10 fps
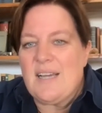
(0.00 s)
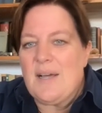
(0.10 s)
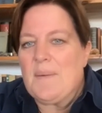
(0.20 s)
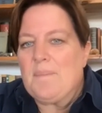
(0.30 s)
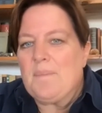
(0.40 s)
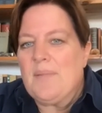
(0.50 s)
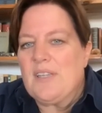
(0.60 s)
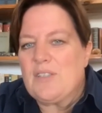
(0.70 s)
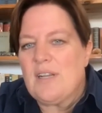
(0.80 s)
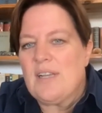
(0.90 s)

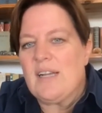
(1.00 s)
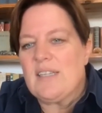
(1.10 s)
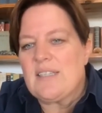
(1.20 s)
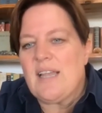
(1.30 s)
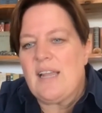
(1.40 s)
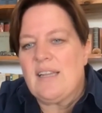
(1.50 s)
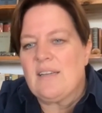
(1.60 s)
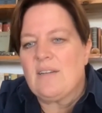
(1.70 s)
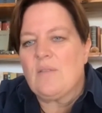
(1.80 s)
literally understanding